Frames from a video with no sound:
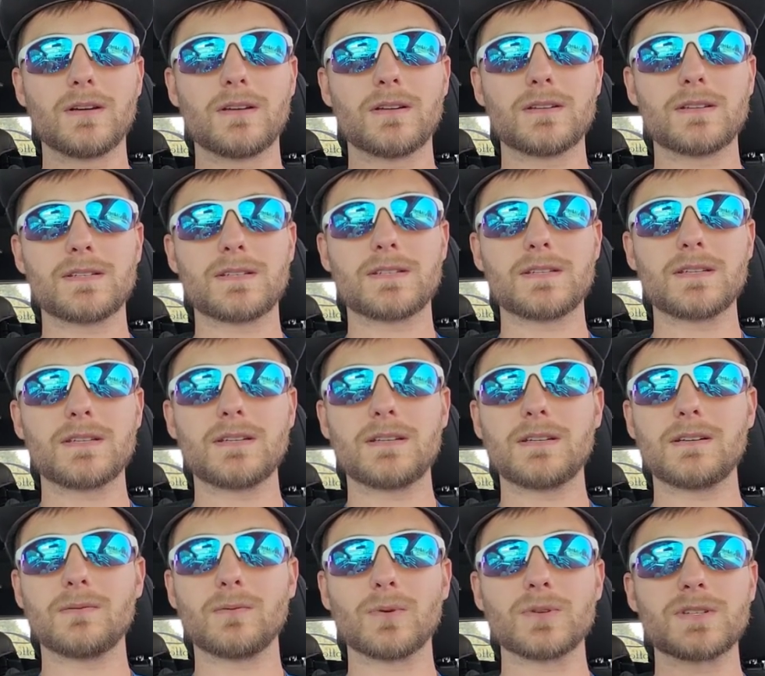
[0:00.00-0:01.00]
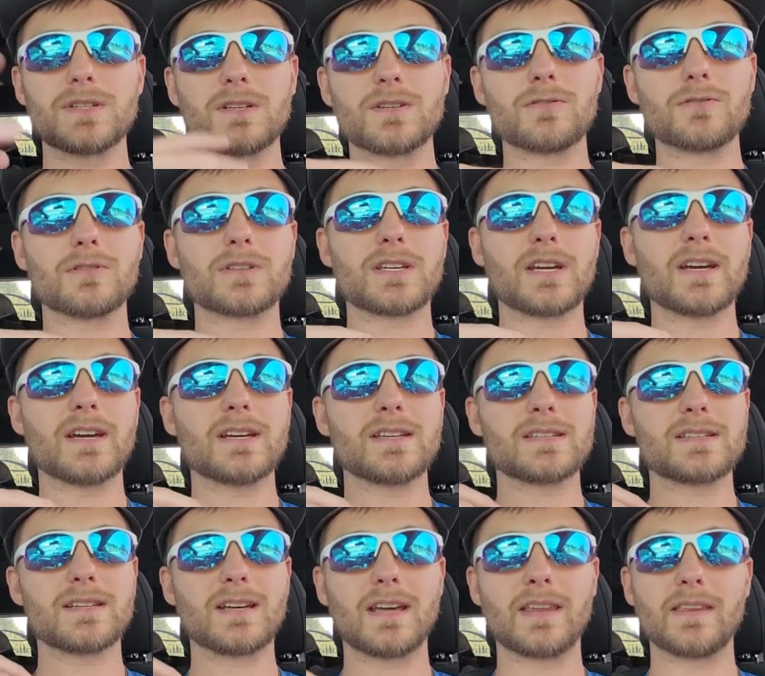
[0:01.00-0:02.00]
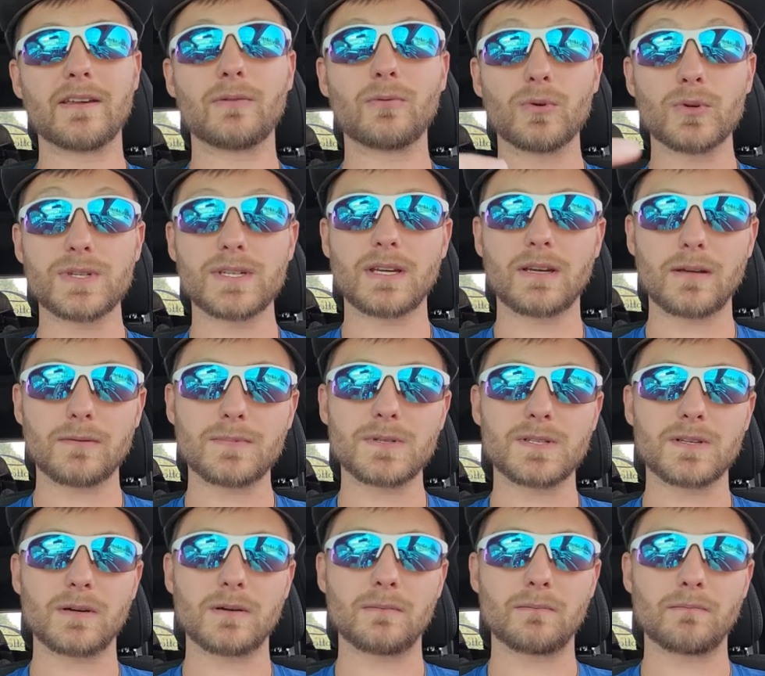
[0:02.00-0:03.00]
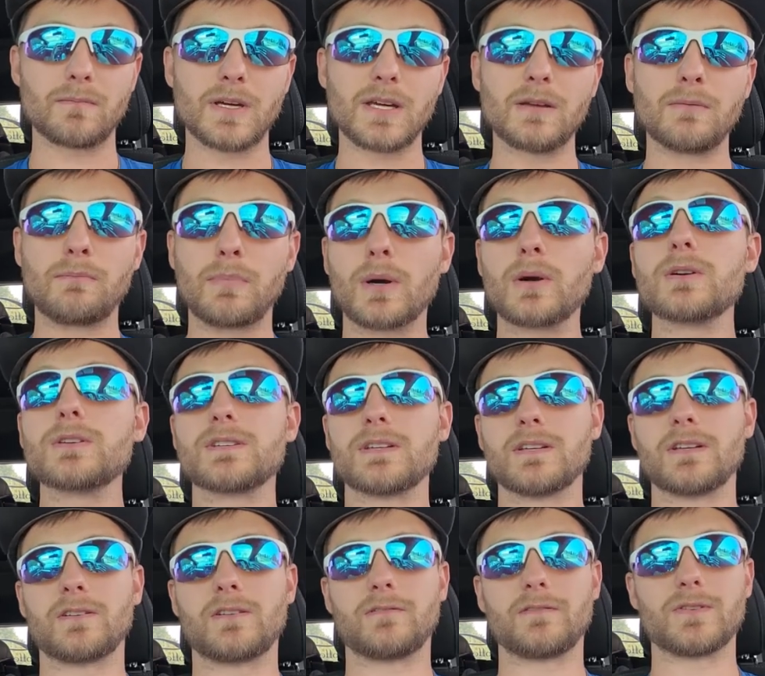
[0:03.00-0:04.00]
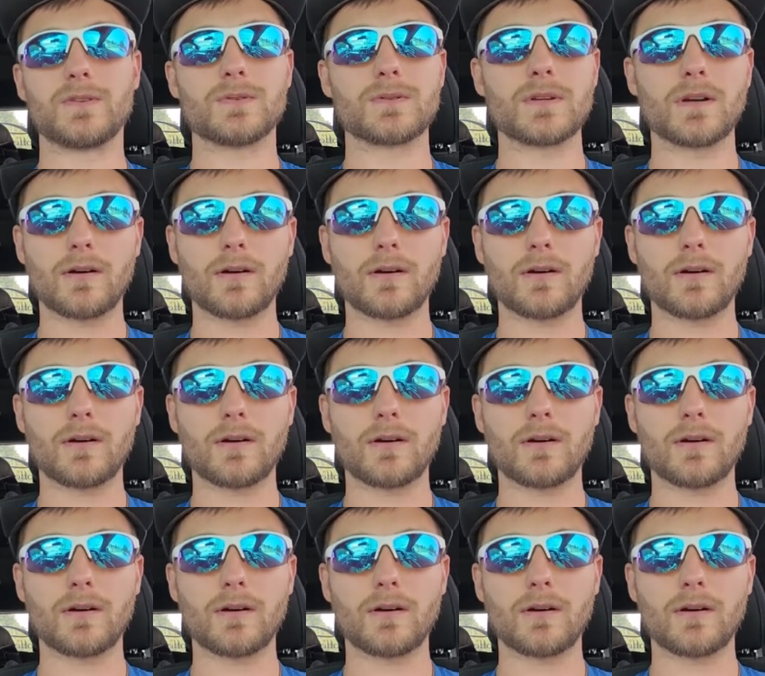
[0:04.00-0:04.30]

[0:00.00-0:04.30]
send you a test, and then we'll set up some in-person interviews.